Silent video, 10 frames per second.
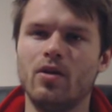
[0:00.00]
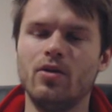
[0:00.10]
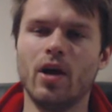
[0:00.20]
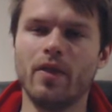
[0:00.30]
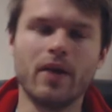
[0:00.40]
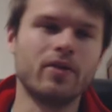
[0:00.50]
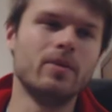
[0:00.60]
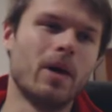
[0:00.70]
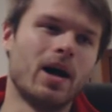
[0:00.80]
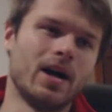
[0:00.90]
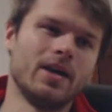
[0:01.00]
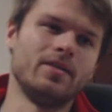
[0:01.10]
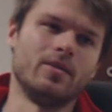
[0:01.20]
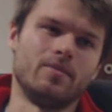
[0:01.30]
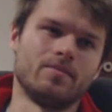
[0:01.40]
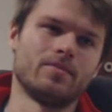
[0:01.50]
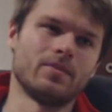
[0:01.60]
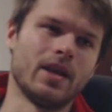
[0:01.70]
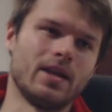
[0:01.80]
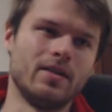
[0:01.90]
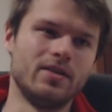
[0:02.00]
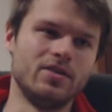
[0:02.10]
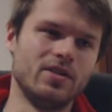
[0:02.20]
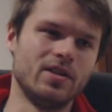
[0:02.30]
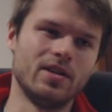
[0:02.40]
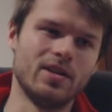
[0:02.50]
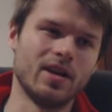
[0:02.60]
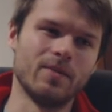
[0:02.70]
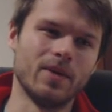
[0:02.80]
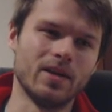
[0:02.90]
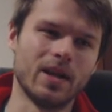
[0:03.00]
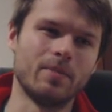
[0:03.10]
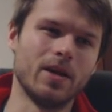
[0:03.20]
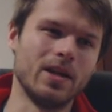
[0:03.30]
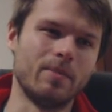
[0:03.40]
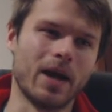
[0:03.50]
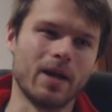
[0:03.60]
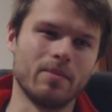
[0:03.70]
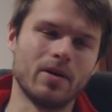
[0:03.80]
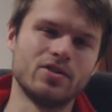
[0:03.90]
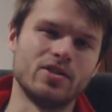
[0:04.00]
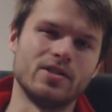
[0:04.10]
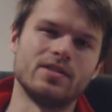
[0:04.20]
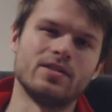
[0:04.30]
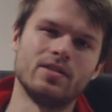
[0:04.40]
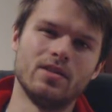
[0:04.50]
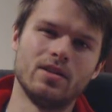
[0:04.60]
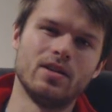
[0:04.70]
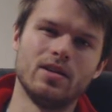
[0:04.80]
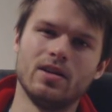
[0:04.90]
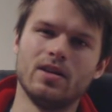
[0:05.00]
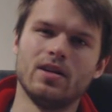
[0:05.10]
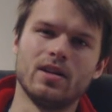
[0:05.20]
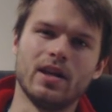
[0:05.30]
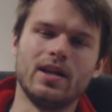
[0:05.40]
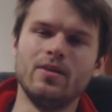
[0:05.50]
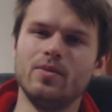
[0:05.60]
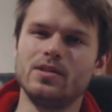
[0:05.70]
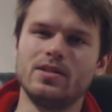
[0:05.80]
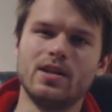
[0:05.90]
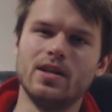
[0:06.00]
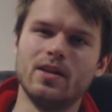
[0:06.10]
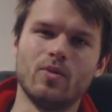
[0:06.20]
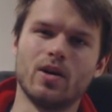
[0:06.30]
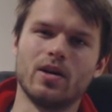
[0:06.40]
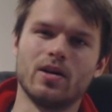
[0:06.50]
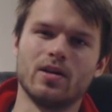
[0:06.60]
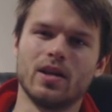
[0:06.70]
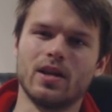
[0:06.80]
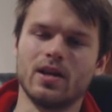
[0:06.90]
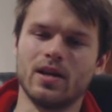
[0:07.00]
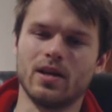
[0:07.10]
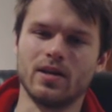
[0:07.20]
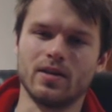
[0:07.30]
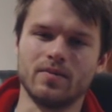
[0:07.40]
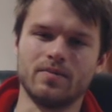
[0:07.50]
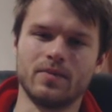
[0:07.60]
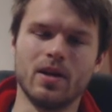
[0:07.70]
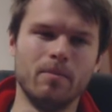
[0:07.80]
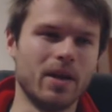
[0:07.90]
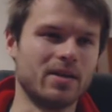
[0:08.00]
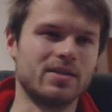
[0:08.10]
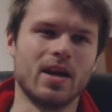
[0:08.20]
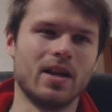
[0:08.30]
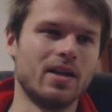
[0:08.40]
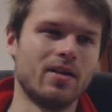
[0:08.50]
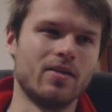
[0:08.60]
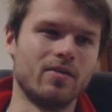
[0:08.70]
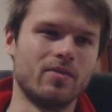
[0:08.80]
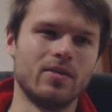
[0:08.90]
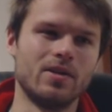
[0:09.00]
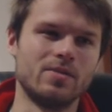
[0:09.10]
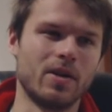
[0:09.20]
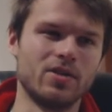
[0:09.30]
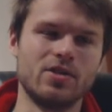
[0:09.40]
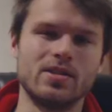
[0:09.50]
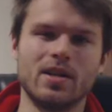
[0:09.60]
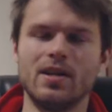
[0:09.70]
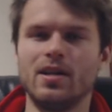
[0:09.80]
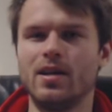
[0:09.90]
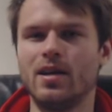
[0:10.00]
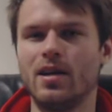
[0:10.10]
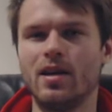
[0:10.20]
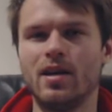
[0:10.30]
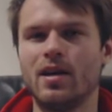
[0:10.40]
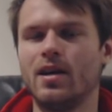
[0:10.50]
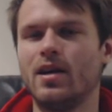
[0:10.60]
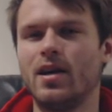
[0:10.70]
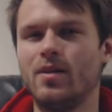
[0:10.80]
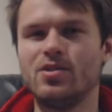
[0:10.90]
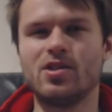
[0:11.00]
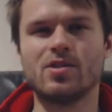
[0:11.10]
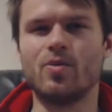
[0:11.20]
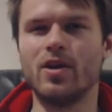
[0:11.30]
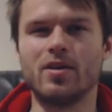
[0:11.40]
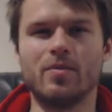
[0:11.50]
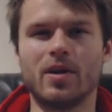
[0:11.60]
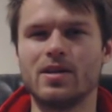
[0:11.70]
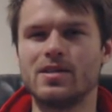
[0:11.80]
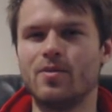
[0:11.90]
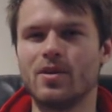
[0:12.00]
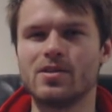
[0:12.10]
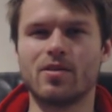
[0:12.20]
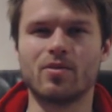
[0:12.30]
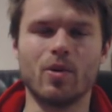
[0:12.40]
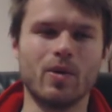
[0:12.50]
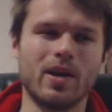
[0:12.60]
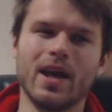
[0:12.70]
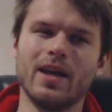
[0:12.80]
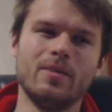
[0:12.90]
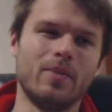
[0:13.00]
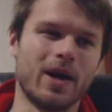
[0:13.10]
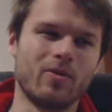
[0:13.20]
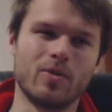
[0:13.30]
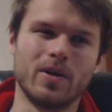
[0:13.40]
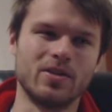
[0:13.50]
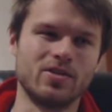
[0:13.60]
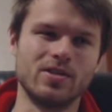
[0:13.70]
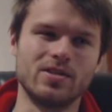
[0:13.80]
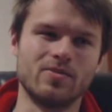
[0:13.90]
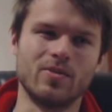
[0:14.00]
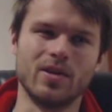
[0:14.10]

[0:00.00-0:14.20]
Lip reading: nothing behind them. Like, you know what I mean? Like pity pat punches. Like he didn't want to, like, commit to any of his punches. And it was just weird because he wasn't throwing any power punches